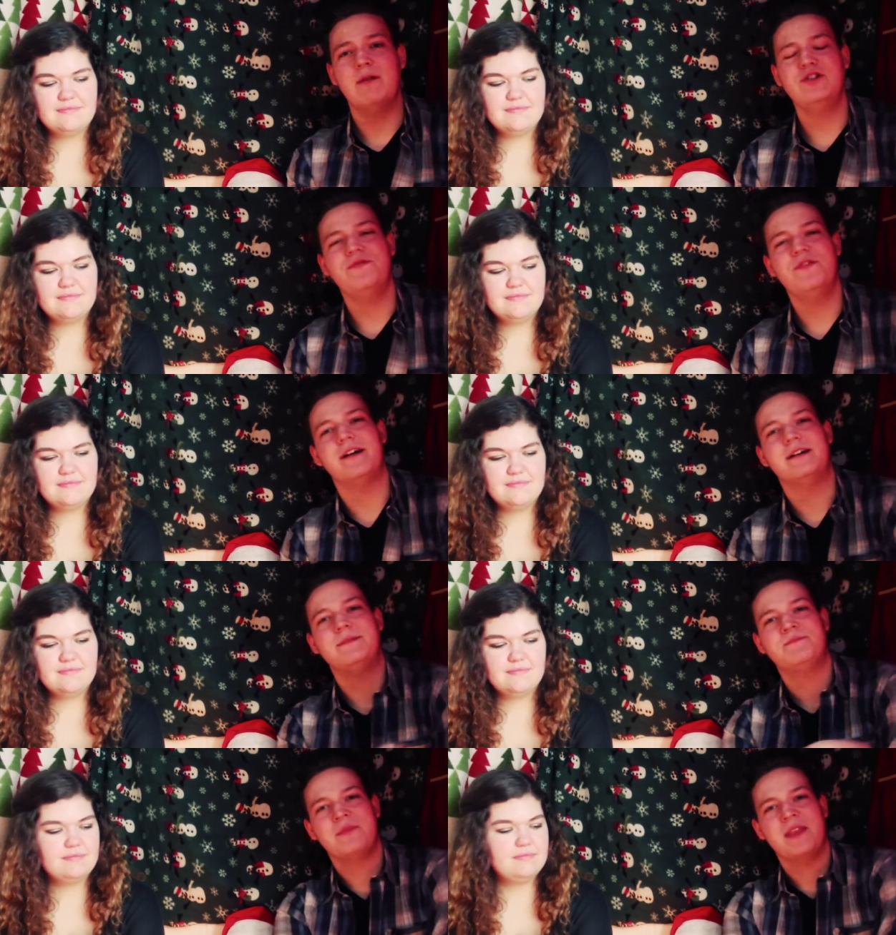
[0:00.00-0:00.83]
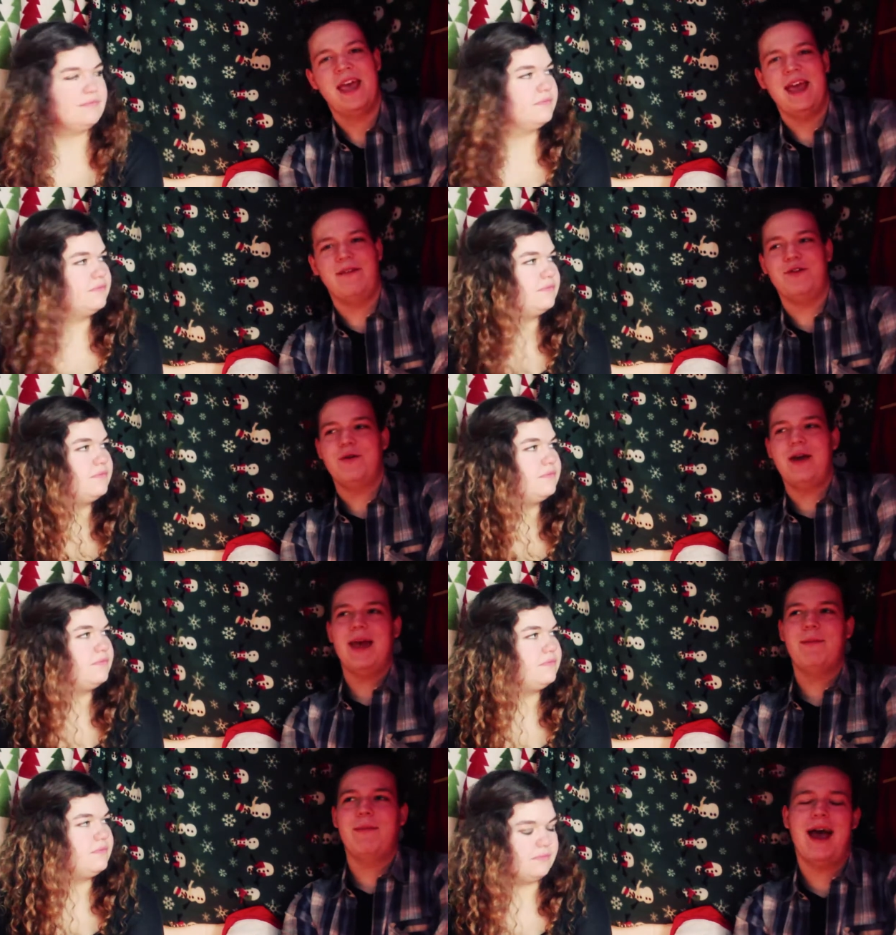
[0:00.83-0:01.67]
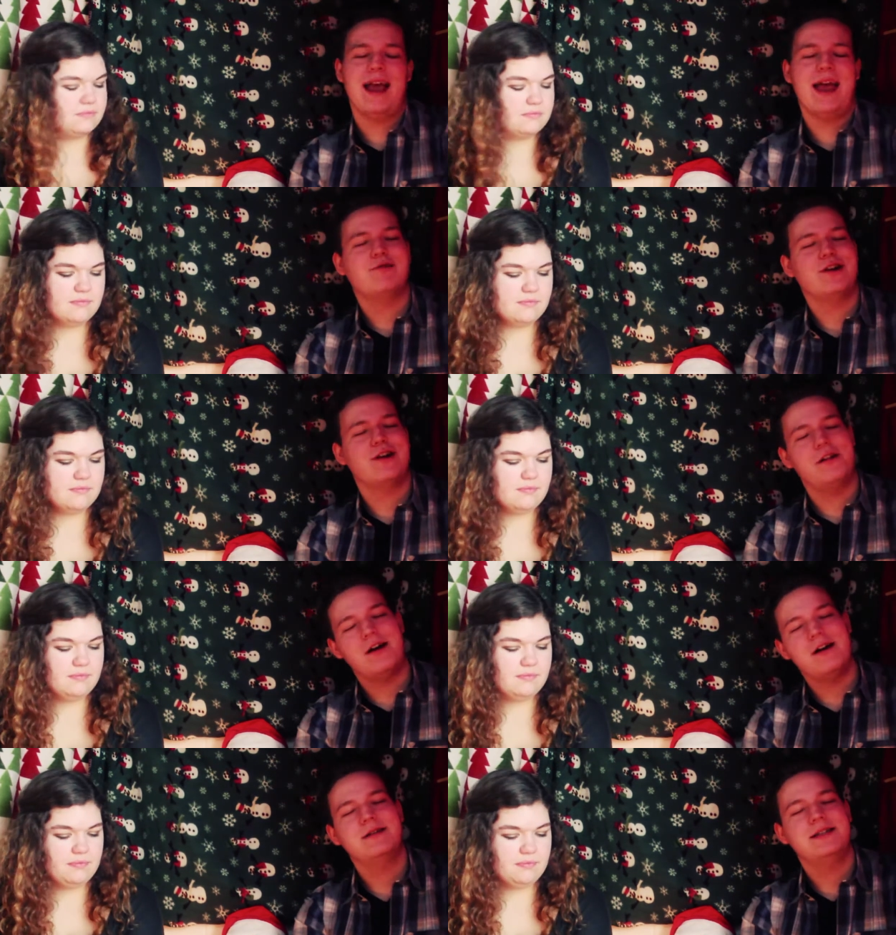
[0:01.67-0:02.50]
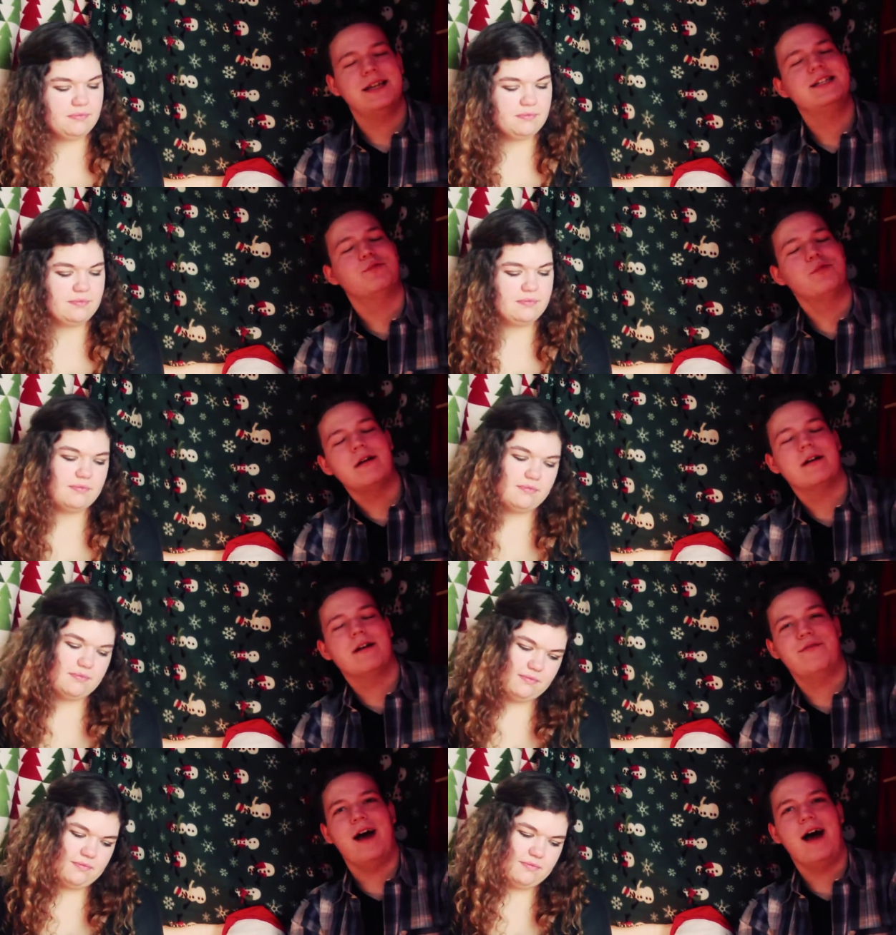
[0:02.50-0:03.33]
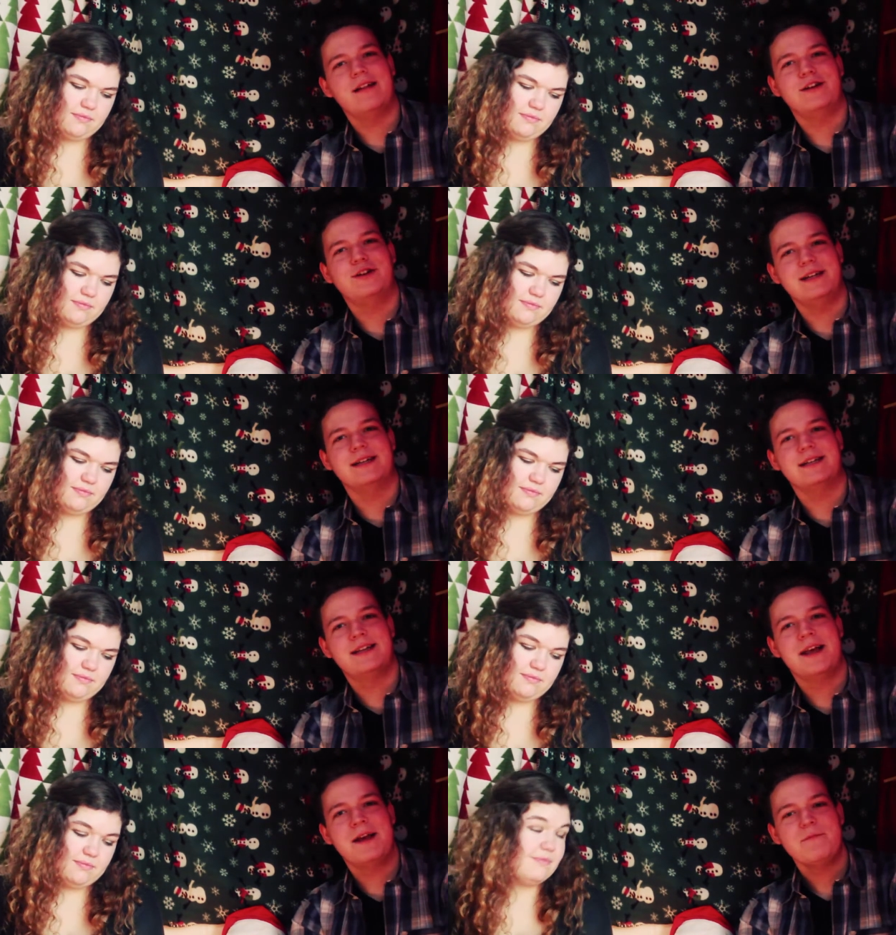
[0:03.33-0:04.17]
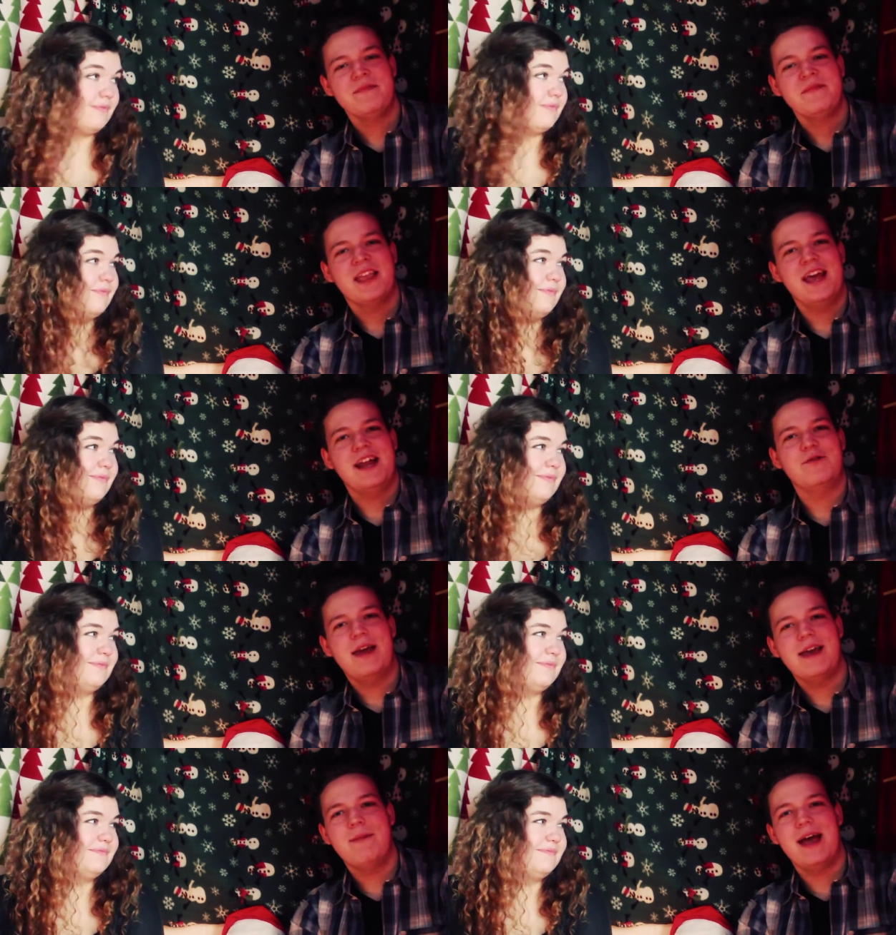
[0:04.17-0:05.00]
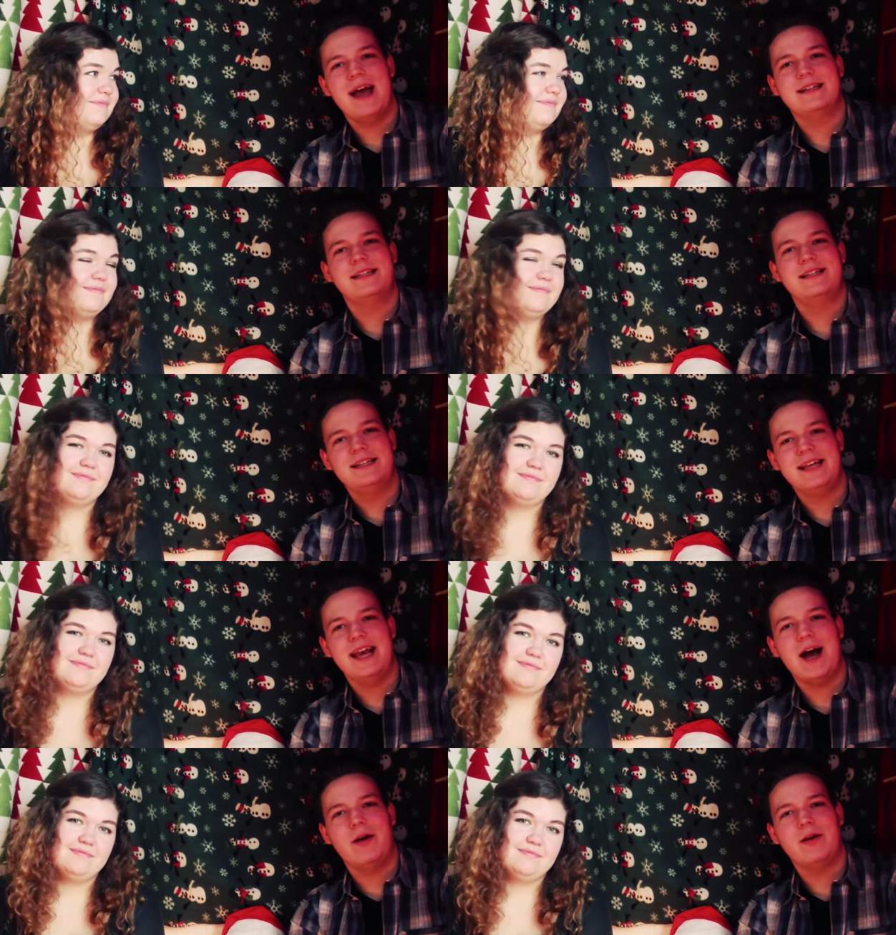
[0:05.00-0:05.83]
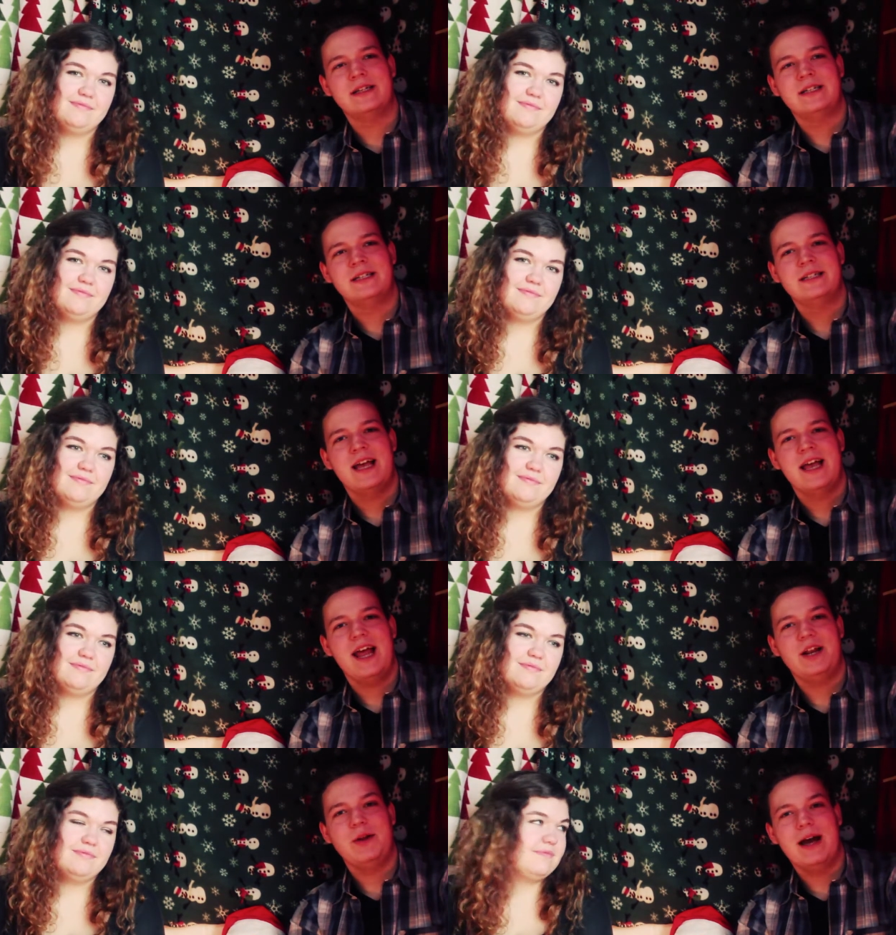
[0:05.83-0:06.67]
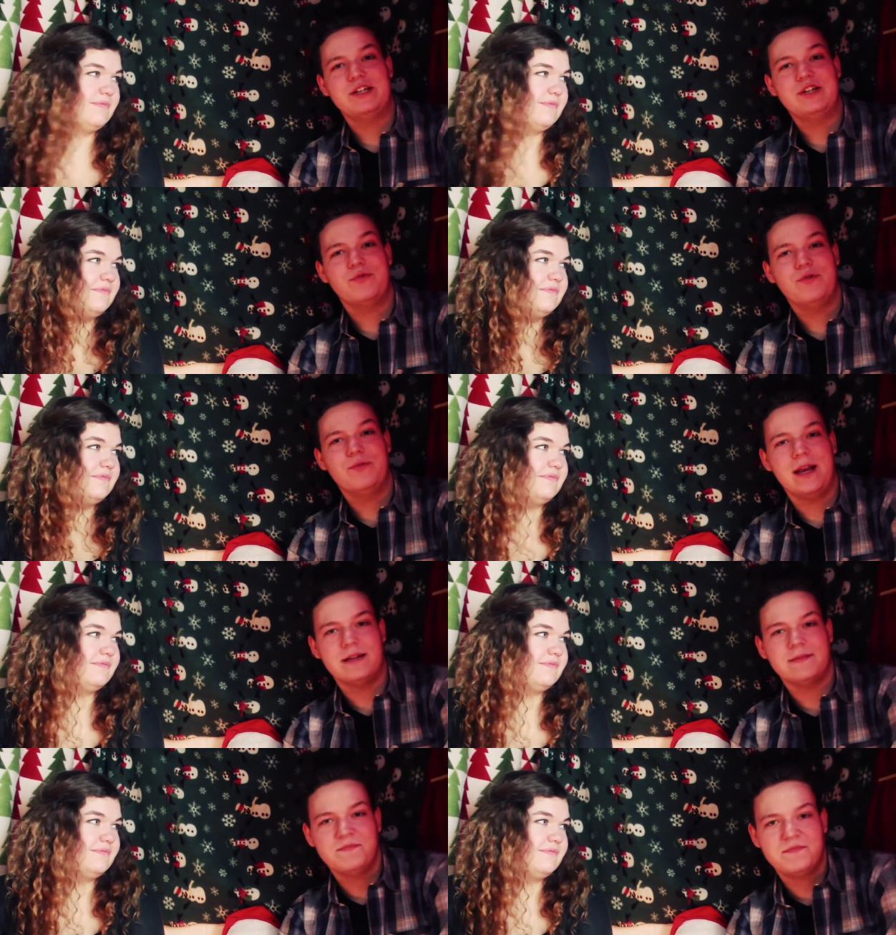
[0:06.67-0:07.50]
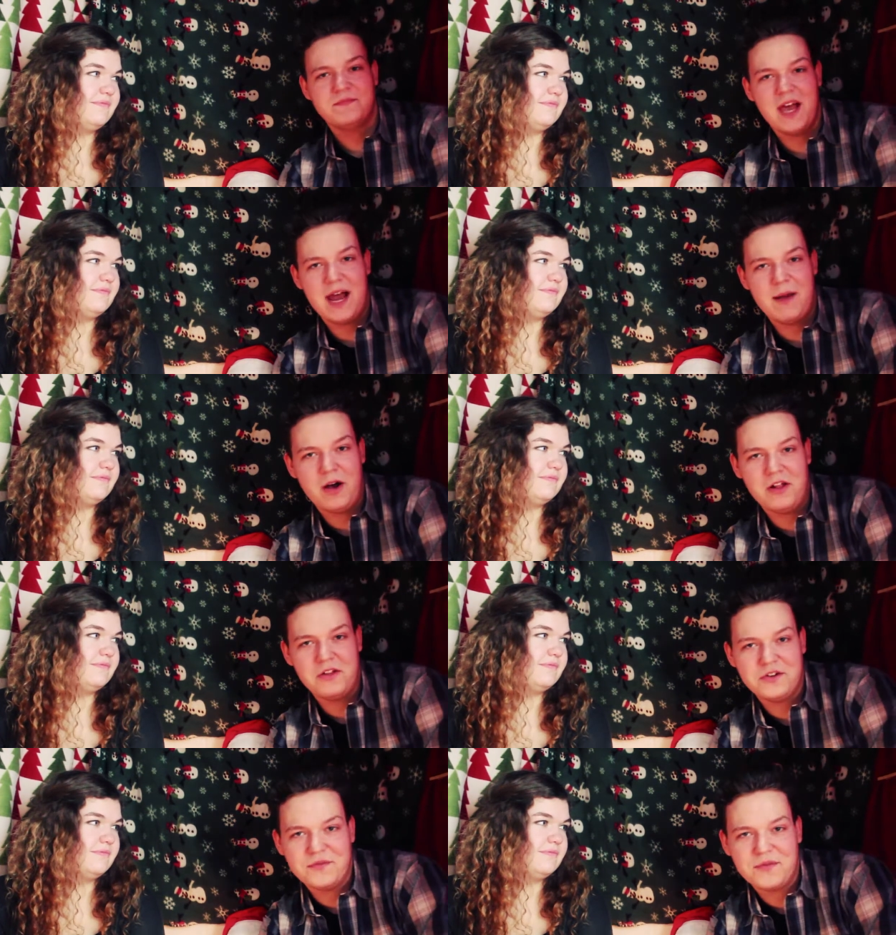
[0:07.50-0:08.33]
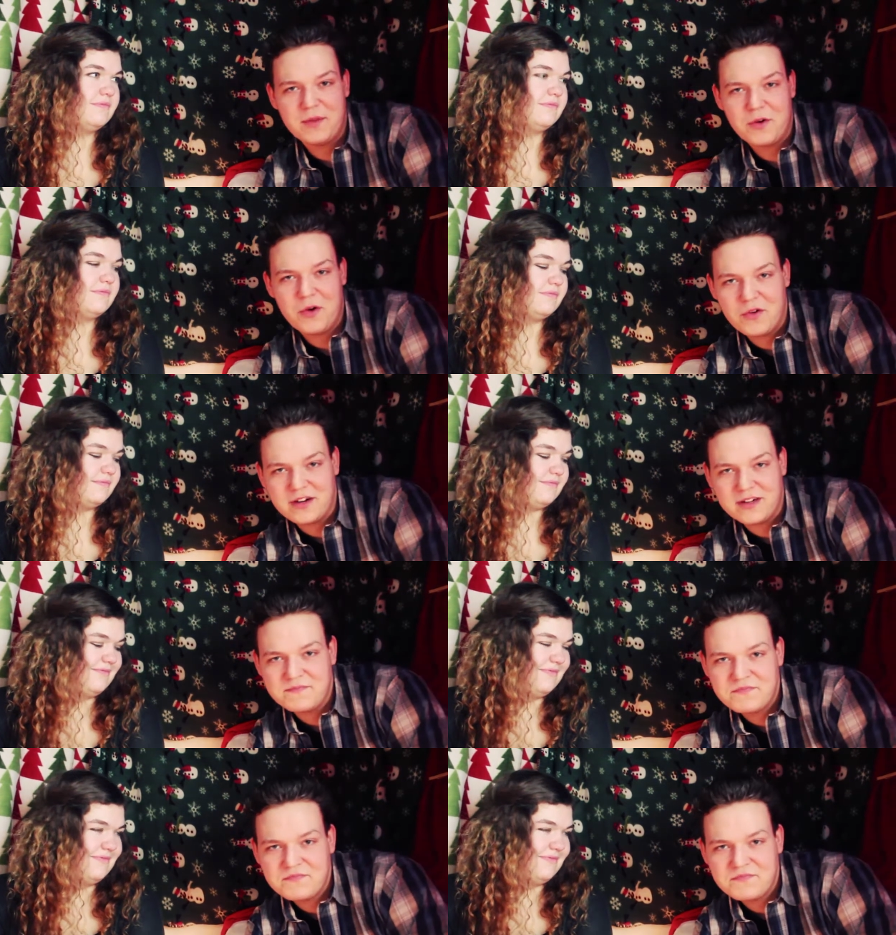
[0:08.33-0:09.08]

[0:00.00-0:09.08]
Speaker 1: would you feel if you came back after a long day's work of collegeness and you came back to sit down and you had your roommate eyeballing you from the corner.